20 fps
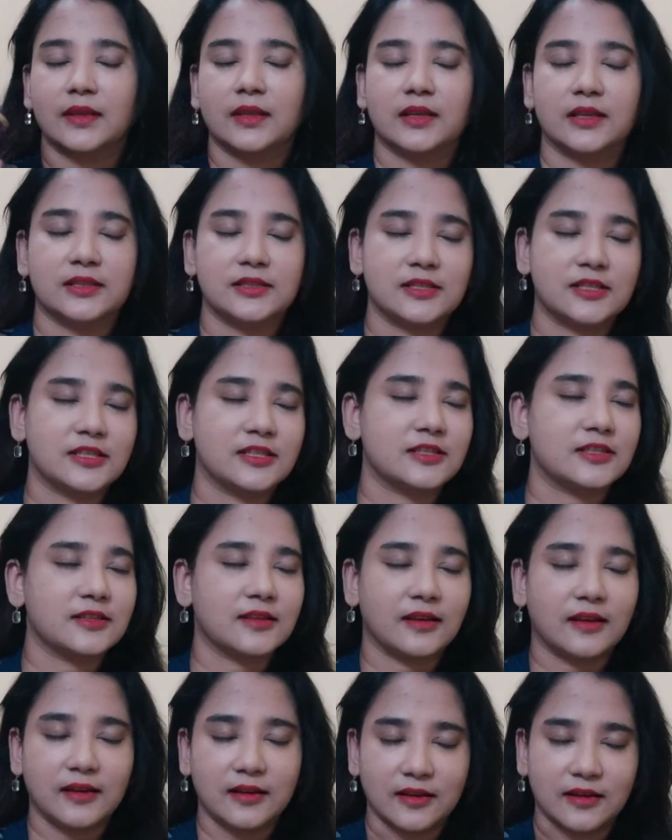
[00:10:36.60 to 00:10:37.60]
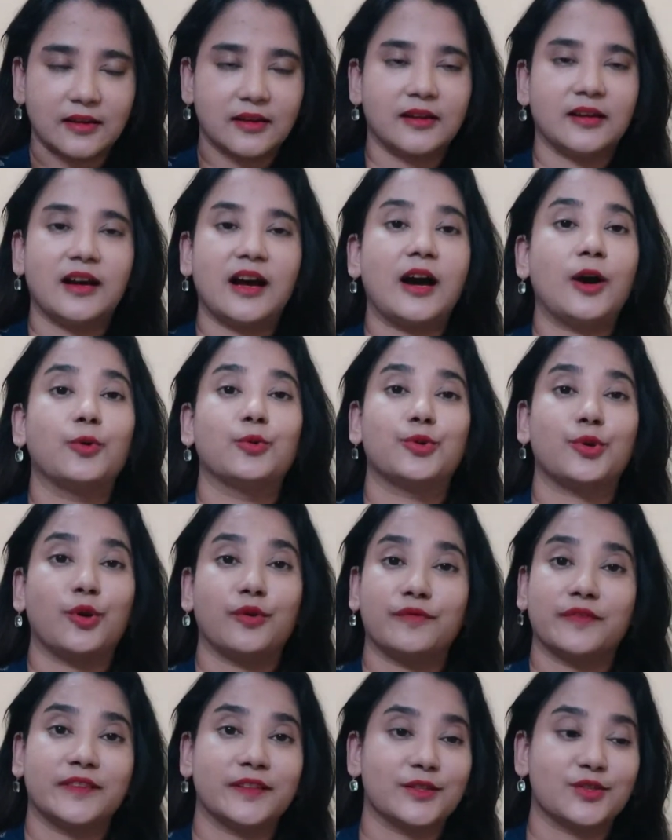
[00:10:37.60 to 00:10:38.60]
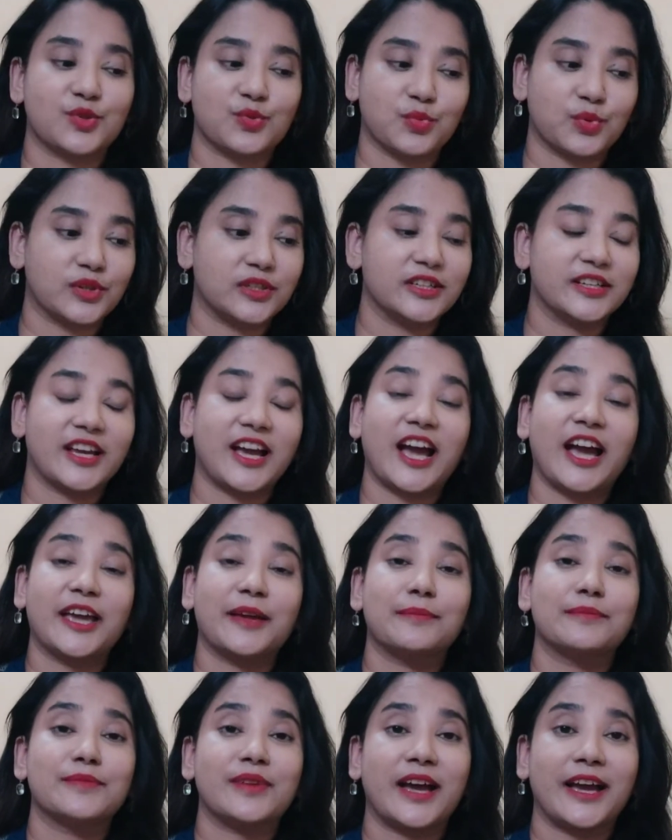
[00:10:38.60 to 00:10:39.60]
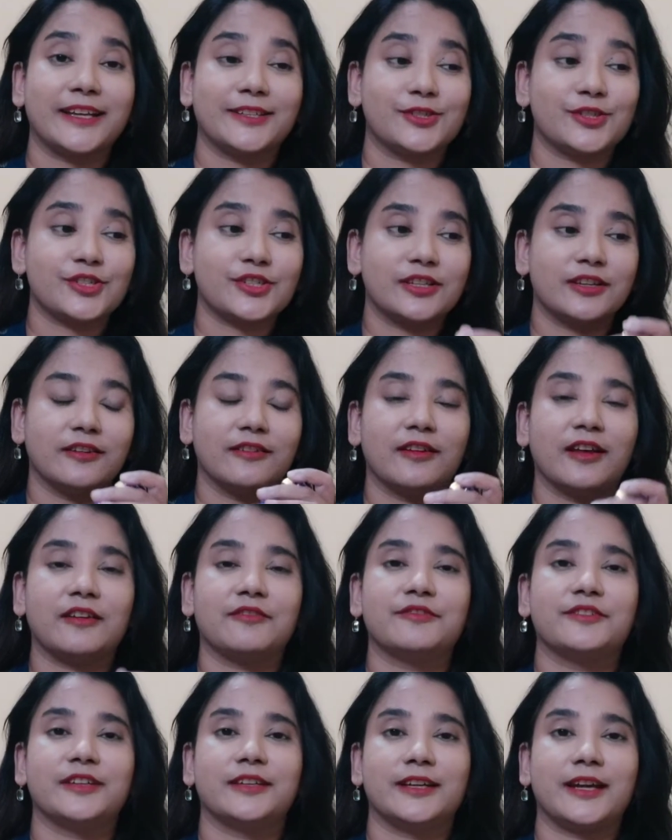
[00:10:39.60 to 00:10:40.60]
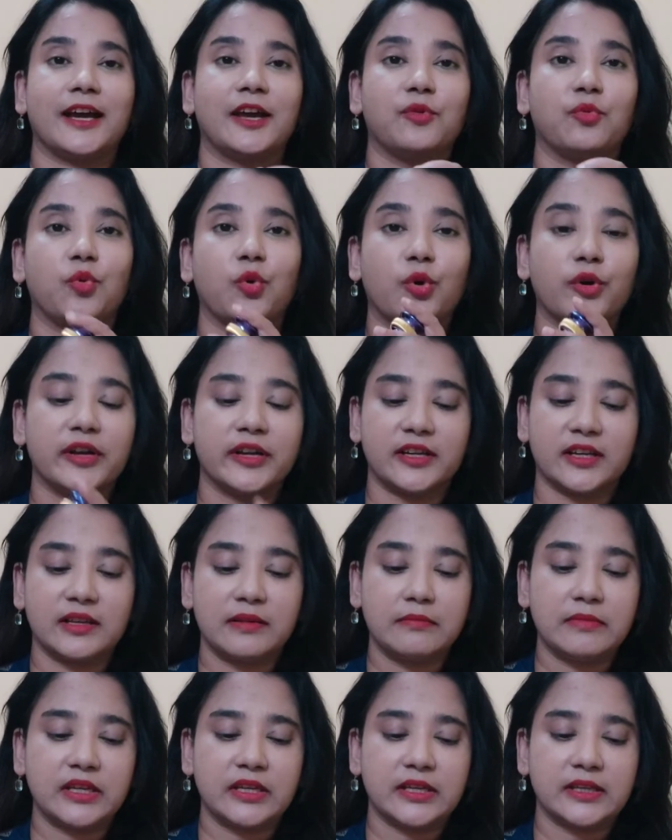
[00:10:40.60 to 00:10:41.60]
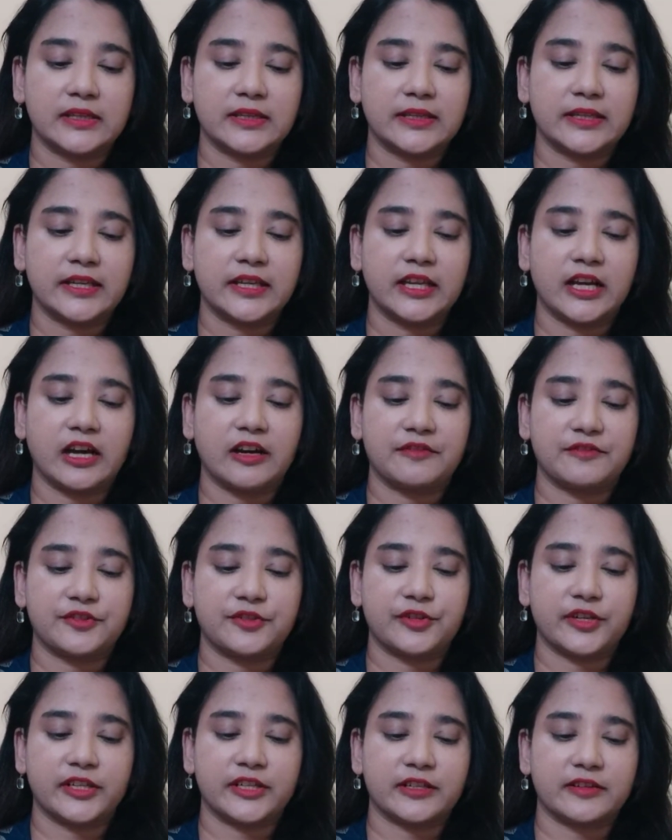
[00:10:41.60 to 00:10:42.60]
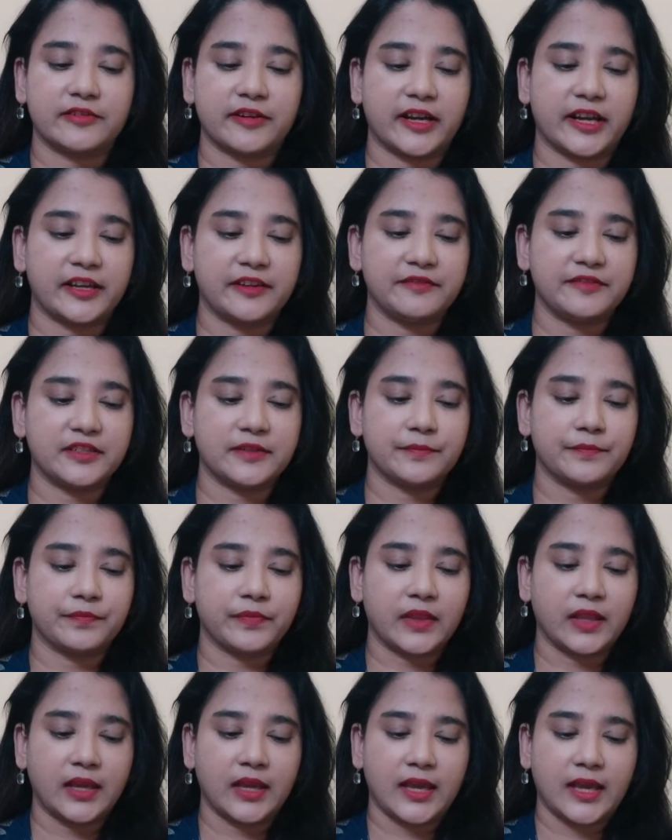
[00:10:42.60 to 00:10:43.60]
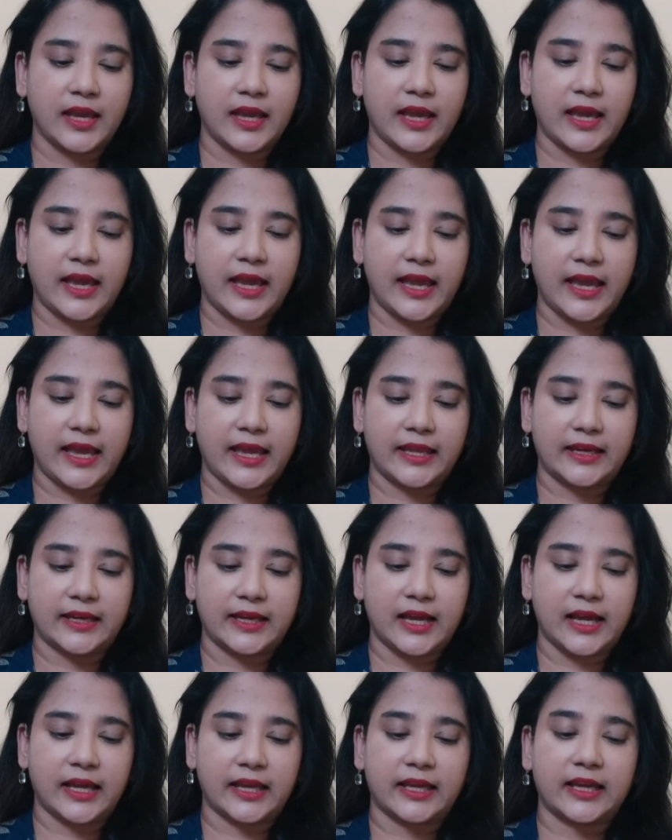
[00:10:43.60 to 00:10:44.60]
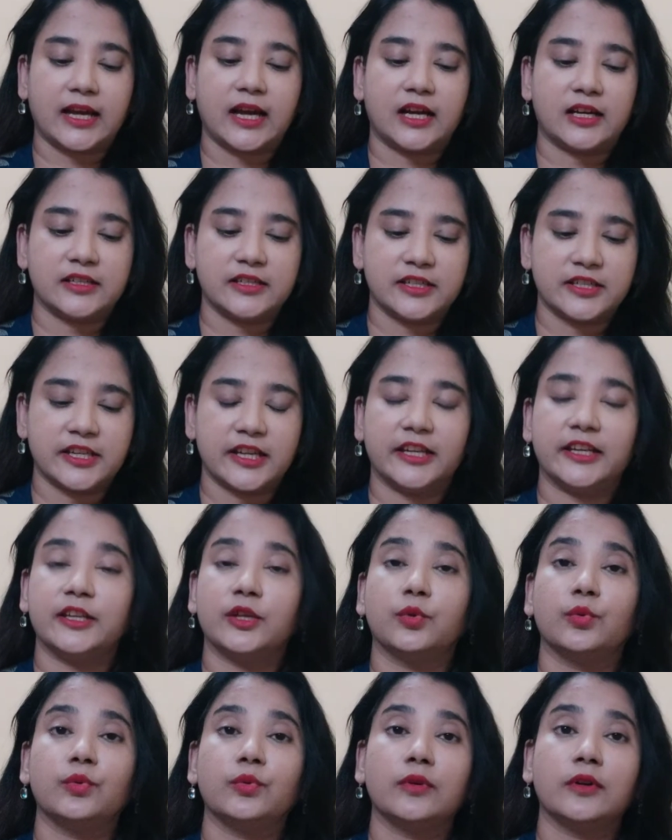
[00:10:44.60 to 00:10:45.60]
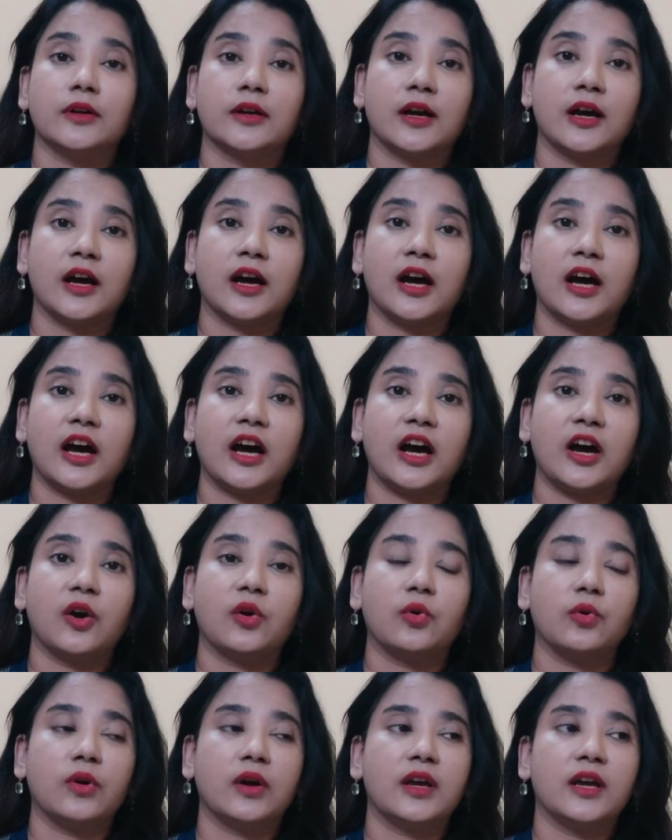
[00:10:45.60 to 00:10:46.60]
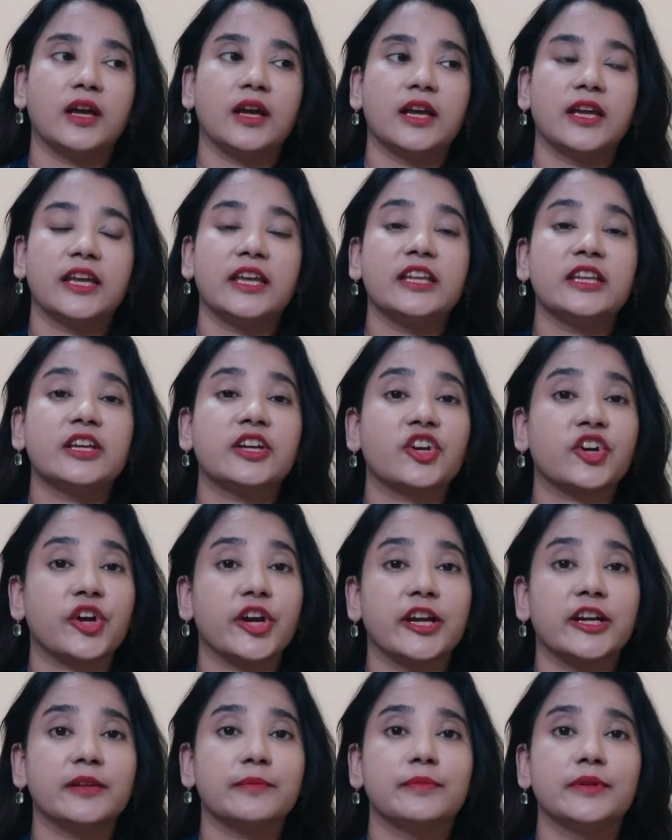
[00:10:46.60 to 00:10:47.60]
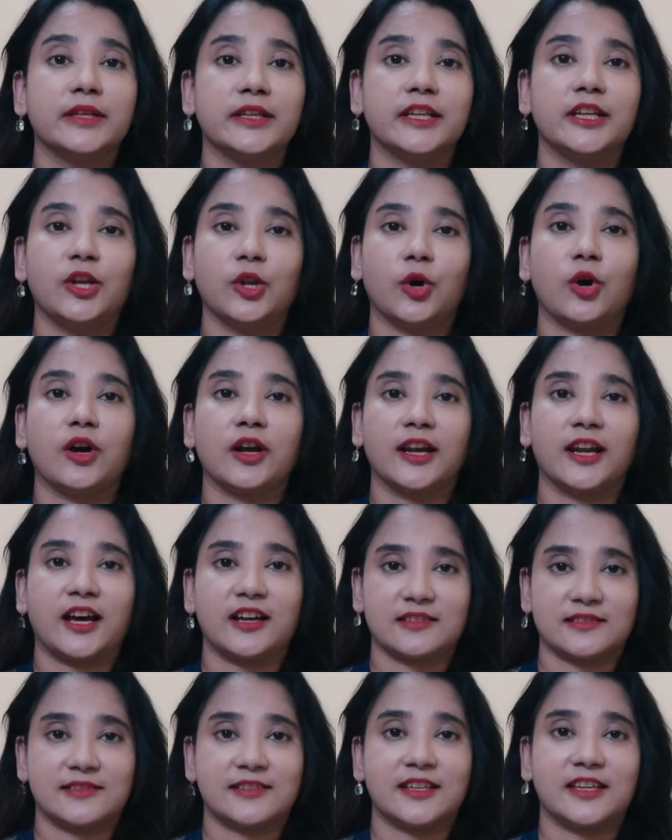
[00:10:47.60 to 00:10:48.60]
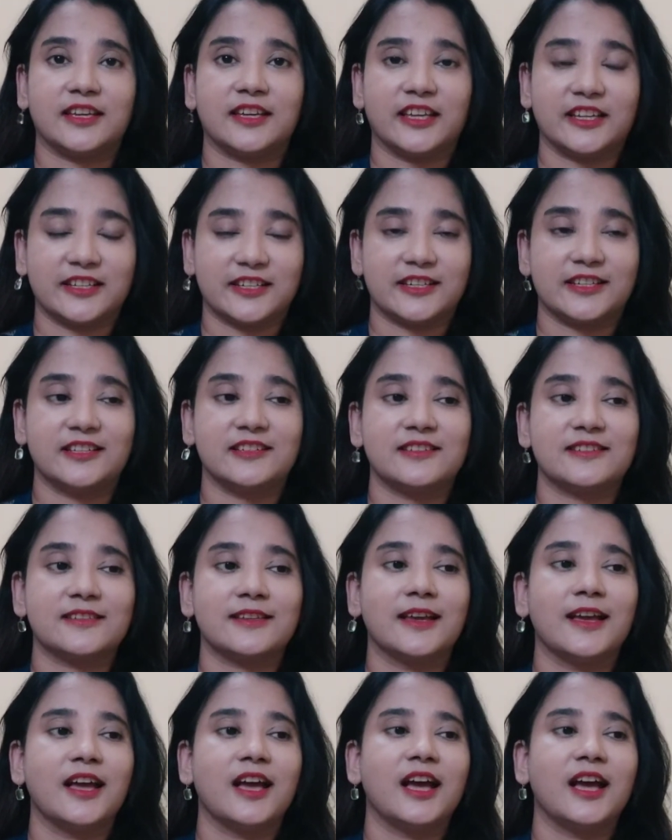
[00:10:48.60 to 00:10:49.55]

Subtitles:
it's out of this world. I just loved it. I wore it immediately after it arrived, and I can't tell you how incredibly long lasting it is.